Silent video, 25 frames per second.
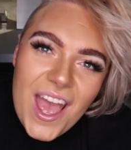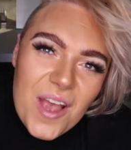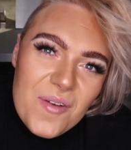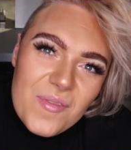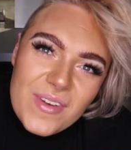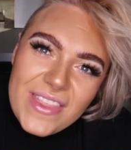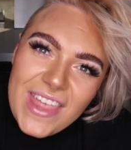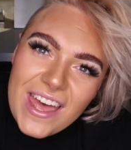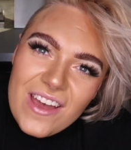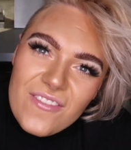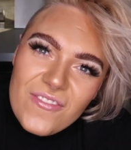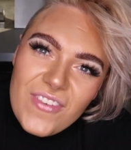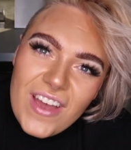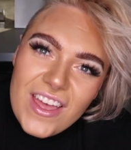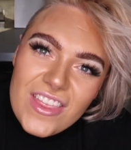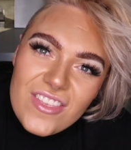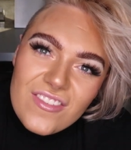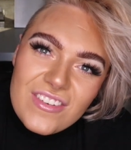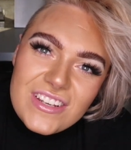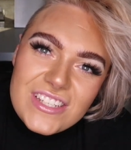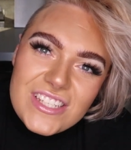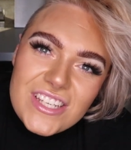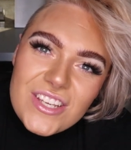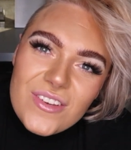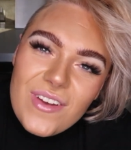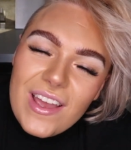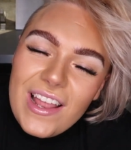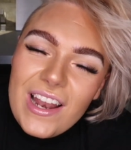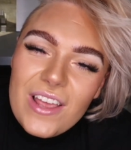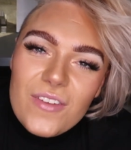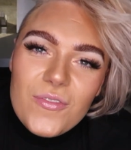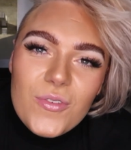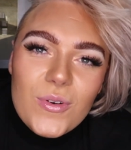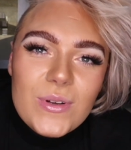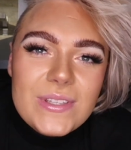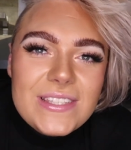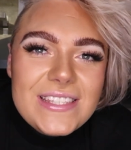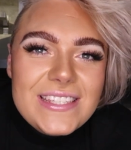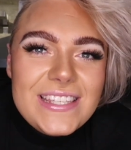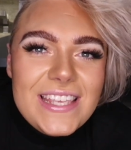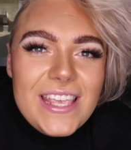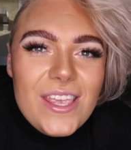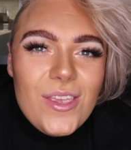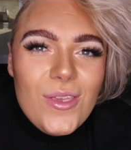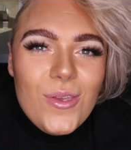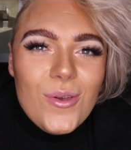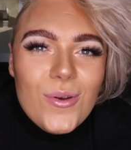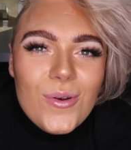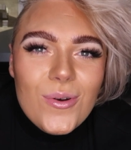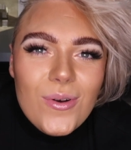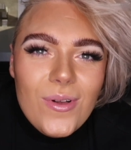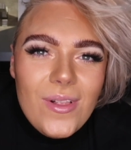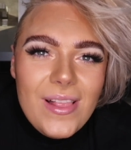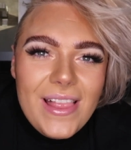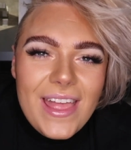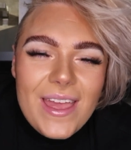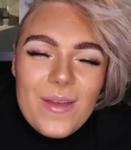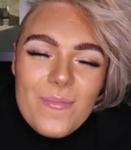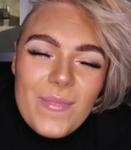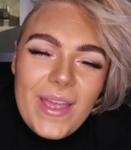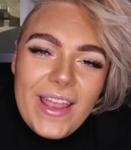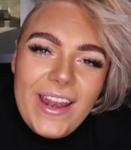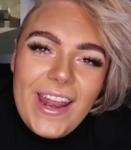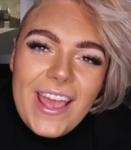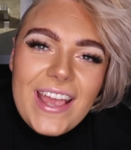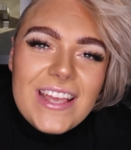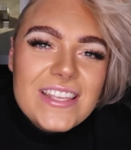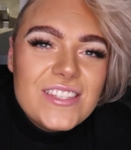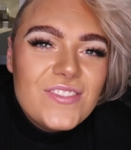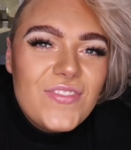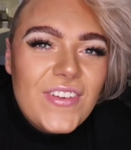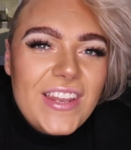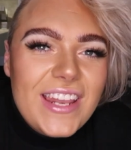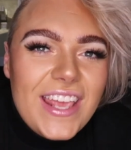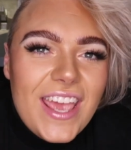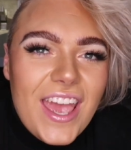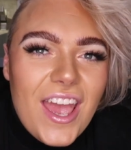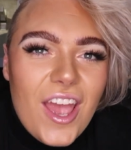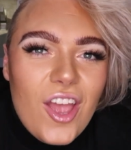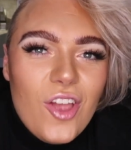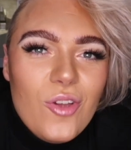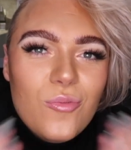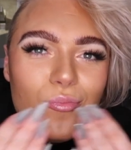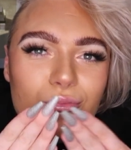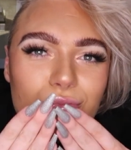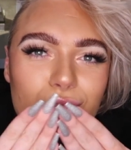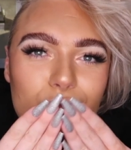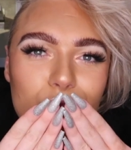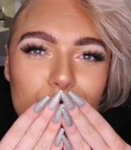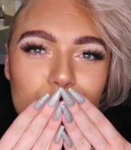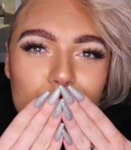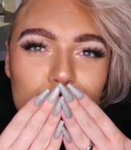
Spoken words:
And without further ado, I look forward to seeing you all in my next video.